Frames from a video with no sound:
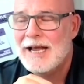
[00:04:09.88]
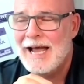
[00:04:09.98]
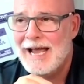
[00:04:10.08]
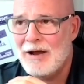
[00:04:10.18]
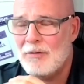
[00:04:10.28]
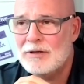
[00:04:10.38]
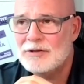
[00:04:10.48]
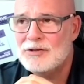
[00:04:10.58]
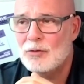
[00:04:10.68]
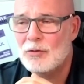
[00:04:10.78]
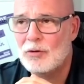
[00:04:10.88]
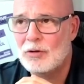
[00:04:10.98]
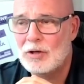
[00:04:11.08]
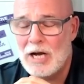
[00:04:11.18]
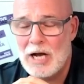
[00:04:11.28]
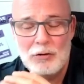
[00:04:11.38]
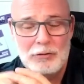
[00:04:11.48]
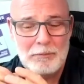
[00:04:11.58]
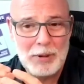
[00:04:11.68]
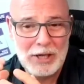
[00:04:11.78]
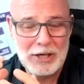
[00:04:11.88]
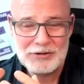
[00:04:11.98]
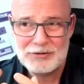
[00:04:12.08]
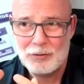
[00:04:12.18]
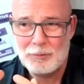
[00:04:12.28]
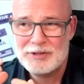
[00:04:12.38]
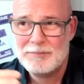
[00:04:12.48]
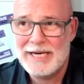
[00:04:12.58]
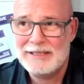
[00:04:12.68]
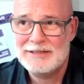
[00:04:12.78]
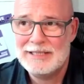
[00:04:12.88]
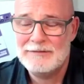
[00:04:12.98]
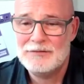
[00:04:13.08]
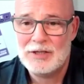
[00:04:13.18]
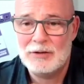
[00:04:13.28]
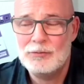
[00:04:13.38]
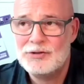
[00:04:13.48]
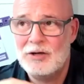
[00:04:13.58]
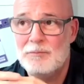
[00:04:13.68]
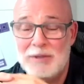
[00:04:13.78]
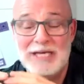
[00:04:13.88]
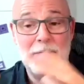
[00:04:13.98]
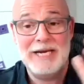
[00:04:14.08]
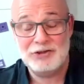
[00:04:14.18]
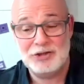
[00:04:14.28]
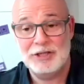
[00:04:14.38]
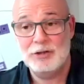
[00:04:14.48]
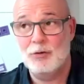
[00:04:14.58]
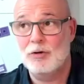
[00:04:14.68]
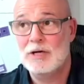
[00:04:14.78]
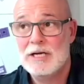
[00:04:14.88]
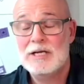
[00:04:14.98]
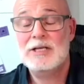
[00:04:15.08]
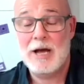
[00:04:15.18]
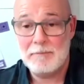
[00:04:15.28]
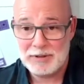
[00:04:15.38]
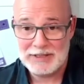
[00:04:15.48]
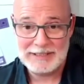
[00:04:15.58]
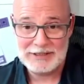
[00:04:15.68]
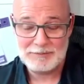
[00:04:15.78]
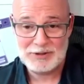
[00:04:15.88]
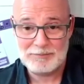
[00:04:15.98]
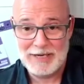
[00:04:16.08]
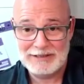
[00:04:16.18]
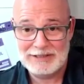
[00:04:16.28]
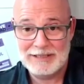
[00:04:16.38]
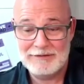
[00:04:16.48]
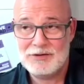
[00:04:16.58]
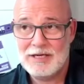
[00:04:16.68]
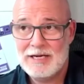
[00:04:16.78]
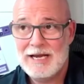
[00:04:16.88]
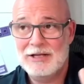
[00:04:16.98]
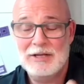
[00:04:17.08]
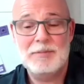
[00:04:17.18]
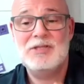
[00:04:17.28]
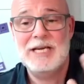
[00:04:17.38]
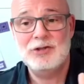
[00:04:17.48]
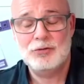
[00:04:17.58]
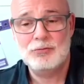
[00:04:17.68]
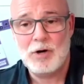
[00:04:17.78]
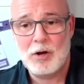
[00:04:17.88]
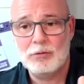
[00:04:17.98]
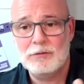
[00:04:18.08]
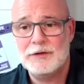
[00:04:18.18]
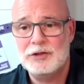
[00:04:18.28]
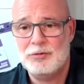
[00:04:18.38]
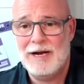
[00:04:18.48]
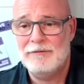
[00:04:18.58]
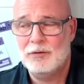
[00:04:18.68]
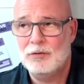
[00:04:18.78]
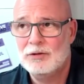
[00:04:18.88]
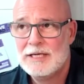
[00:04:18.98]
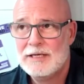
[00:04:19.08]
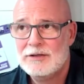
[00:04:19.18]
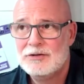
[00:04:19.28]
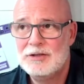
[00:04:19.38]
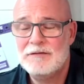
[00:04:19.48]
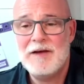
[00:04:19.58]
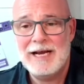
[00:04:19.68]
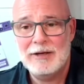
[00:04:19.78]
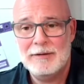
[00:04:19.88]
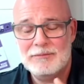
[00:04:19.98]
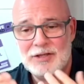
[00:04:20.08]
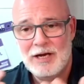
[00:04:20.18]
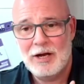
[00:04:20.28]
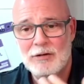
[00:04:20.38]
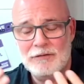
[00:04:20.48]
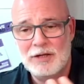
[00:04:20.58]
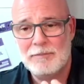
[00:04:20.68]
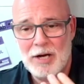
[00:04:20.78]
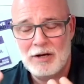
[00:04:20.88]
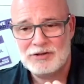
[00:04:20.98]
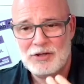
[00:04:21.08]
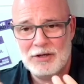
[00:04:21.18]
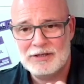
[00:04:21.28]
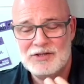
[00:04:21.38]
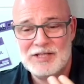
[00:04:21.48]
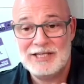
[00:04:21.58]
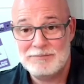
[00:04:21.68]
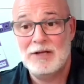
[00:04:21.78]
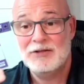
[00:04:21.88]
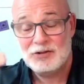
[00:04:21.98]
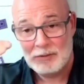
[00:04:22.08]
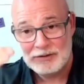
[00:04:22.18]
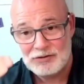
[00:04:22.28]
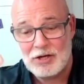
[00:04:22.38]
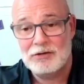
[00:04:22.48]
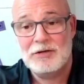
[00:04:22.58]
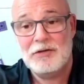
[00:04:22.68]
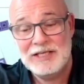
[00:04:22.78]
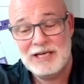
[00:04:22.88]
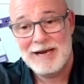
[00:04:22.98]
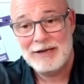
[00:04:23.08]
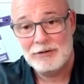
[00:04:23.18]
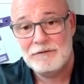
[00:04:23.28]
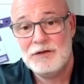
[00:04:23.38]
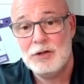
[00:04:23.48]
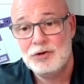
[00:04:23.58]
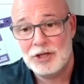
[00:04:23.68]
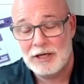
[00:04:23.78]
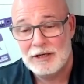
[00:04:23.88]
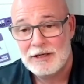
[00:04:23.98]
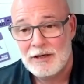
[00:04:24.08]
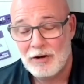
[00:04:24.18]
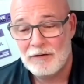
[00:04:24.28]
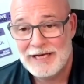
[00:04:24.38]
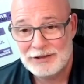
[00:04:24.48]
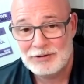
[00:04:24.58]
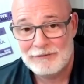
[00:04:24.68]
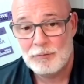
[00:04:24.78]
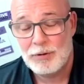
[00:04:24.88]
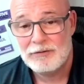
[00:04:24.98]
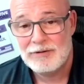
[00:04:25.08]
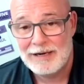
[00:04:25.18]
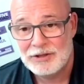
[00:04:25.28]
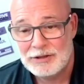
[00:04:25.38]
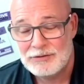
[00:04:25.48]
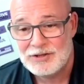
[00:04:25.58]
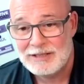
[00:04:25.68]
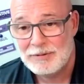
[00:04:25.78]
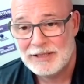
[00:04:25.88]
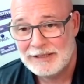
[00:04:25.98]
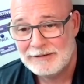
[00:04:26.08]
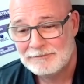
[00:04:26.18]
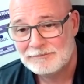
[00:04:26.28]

How has your own personal perspectives and also big picture, your company's perspectives and the potential role for travel developed over the past kind of 6 months when you start to think about the future of that travel program at UCB?